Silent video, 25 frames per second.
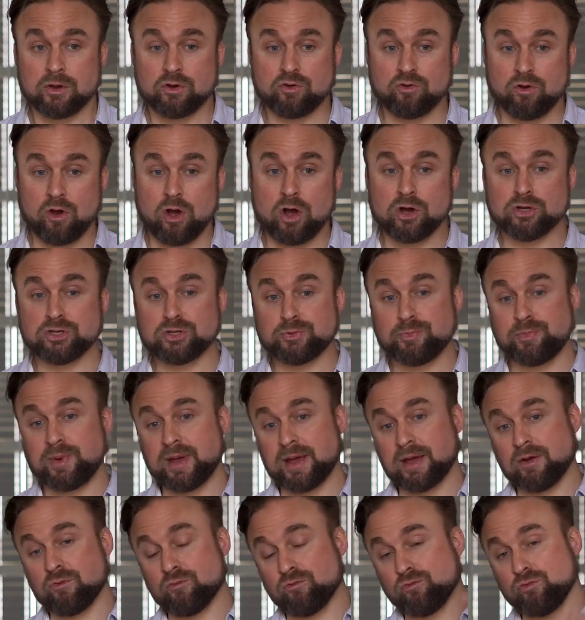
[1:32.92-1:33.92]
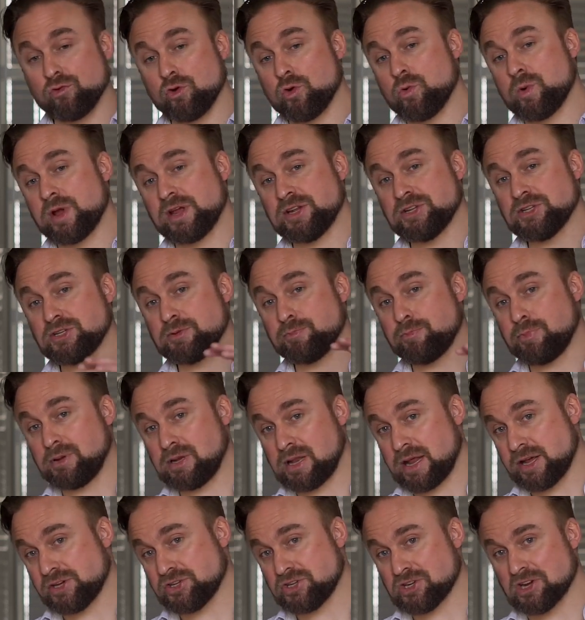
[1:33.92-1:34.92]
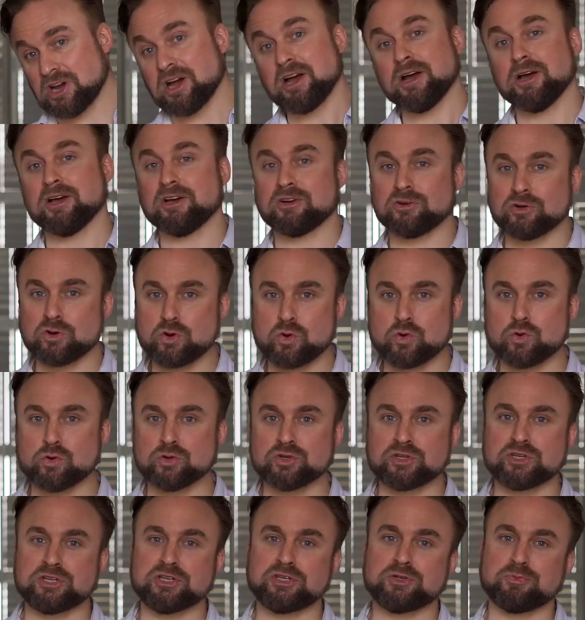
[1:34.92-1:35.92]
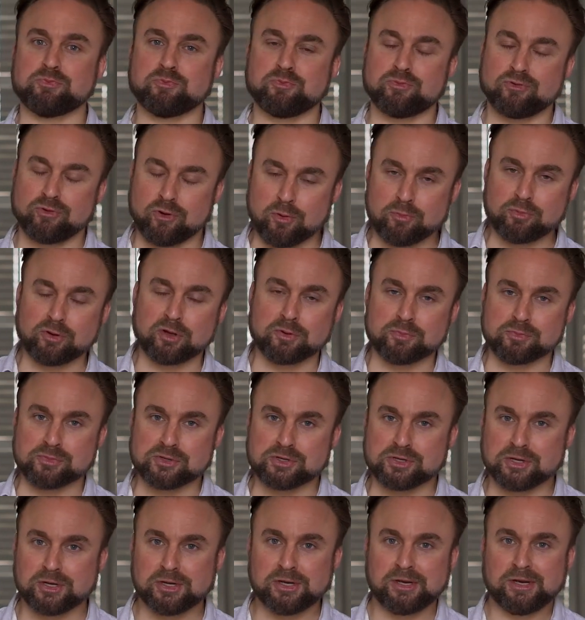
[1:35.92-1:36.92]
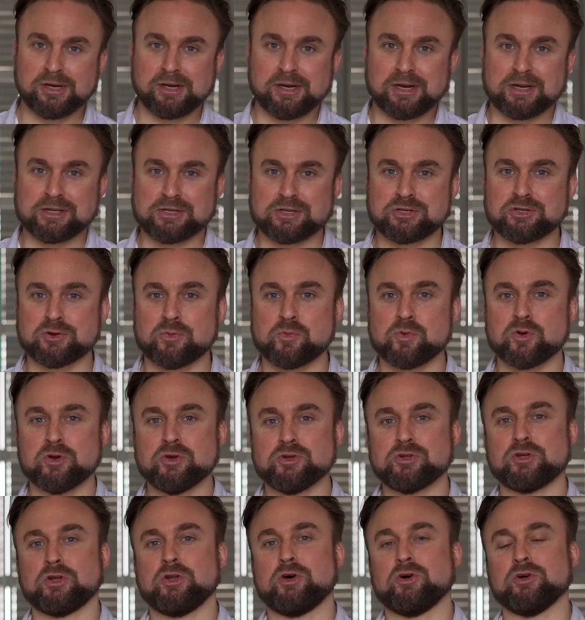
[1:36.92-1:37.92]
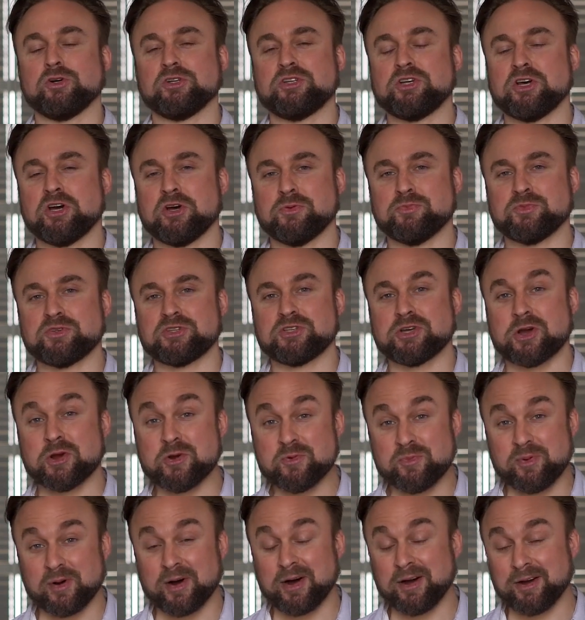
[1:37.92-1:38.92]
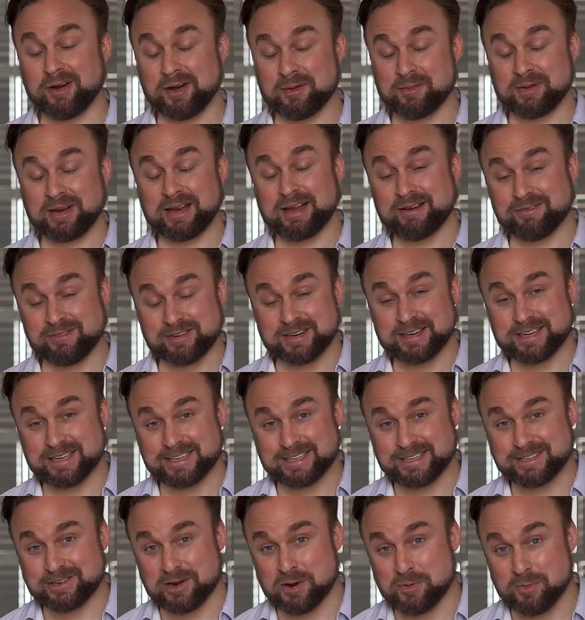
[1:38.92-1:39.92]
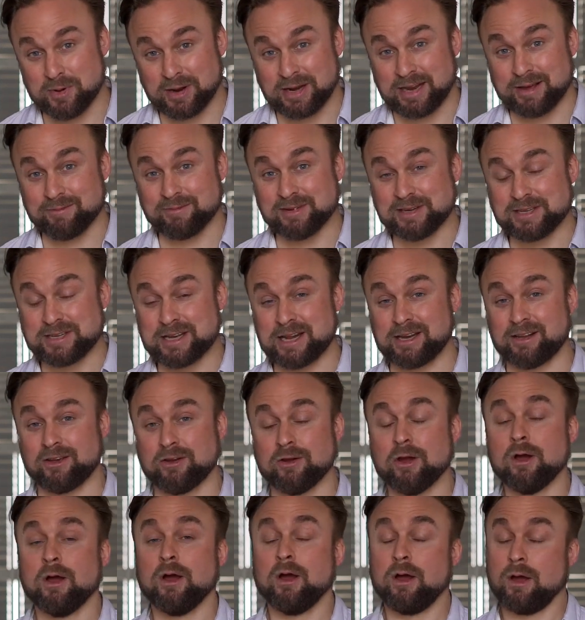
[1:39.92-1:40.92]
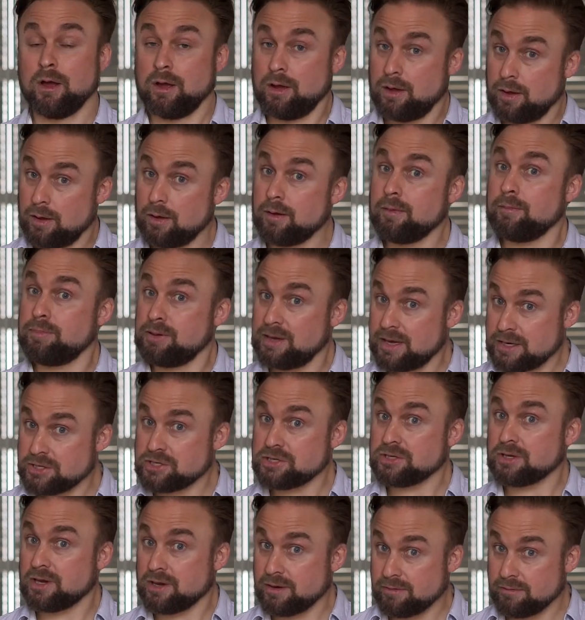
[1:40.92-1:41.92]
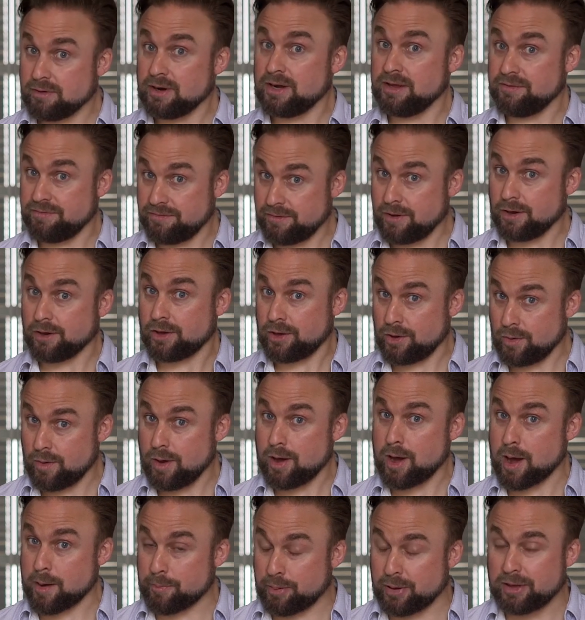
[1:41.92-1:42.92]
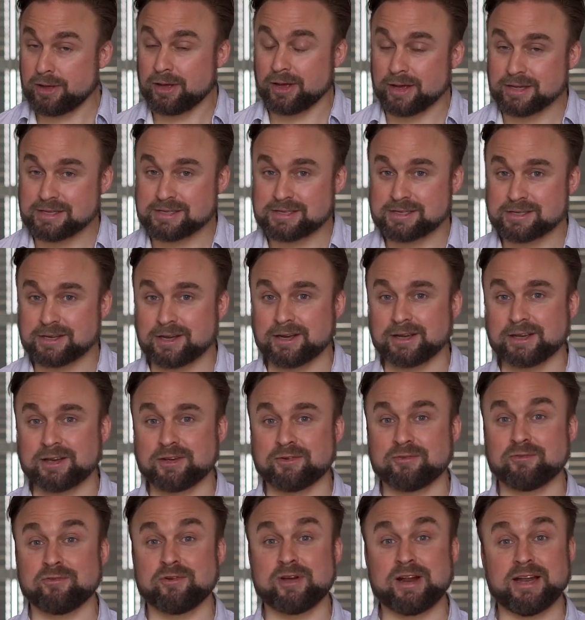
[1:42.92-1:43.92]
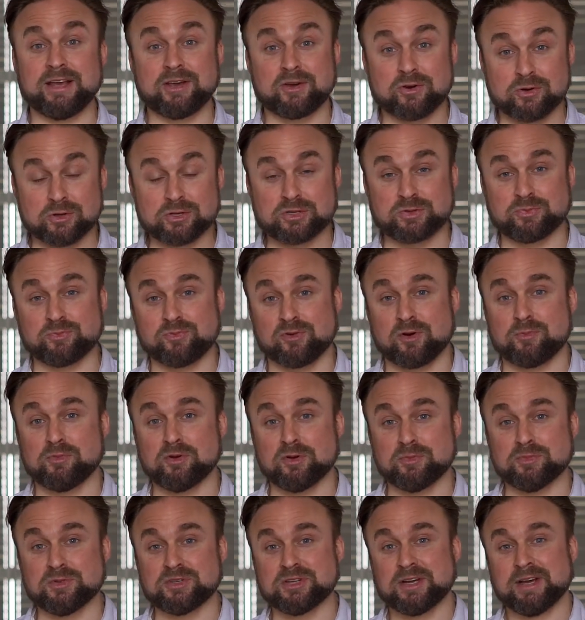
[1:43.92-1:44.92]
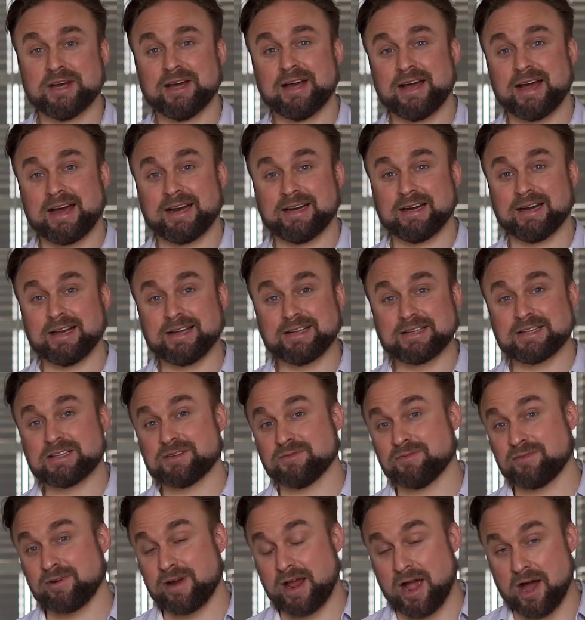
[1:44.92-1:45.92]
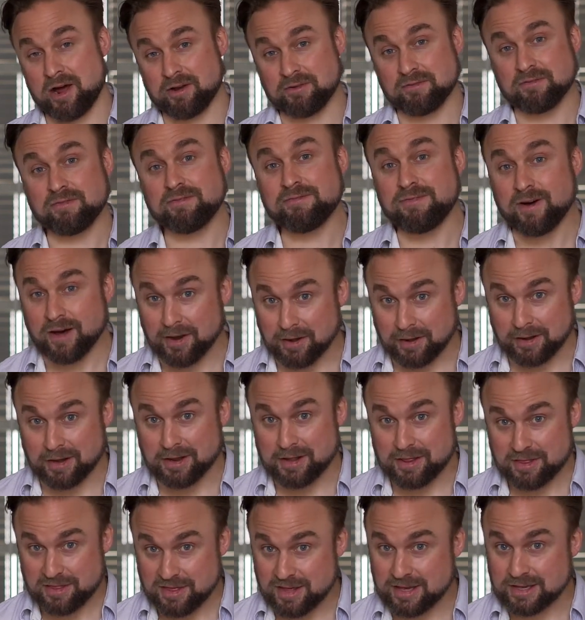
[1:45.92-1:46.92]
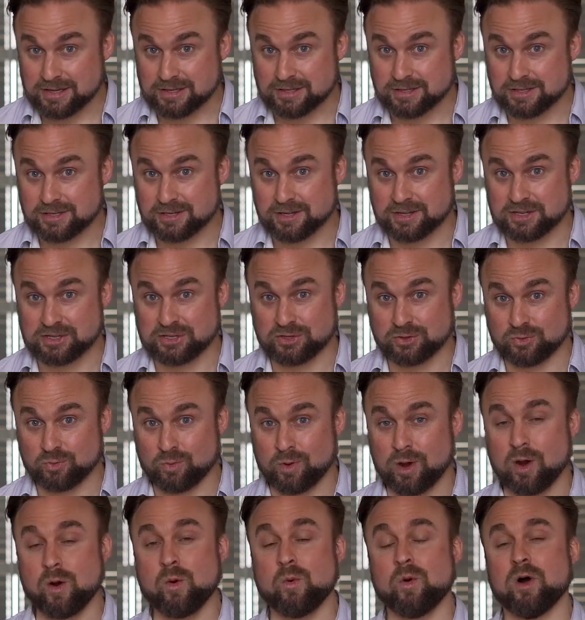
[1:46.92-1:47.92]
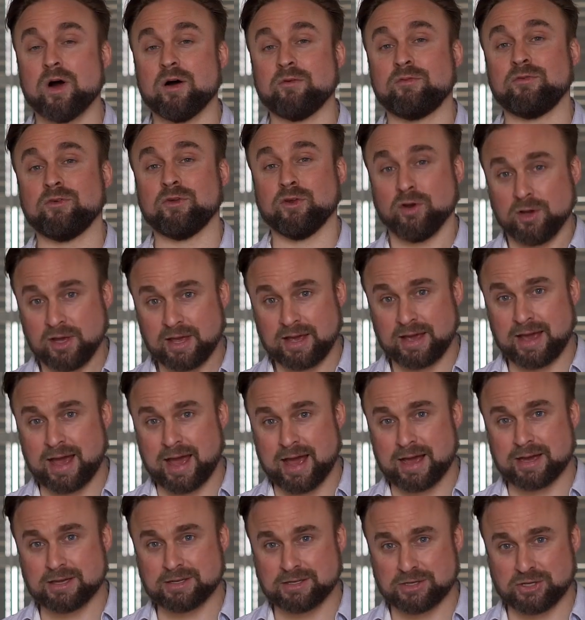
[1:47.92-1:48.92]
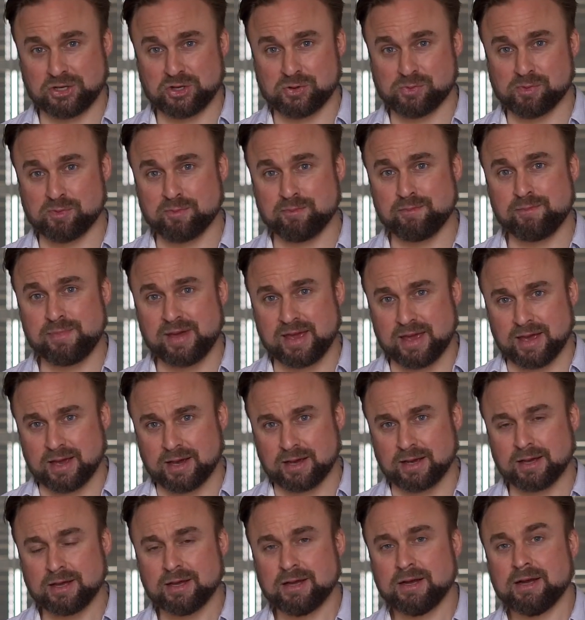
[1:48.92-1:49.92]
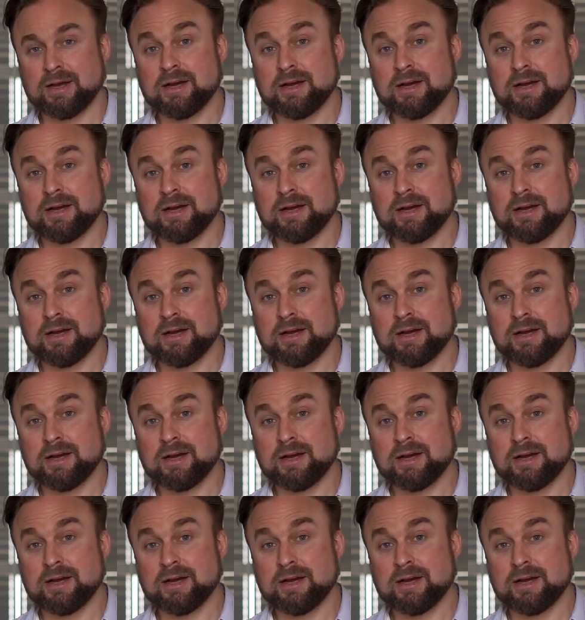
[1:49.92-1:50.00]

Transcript: Grasping ruins pleasure and causes problems. As someone who's long-term sober, I'm eleven years sober, let me tell you, and pleasure can really fuck you up. It uh, can really cause some problems and lead to some very unfun things, so this is well worth looking at as a human being.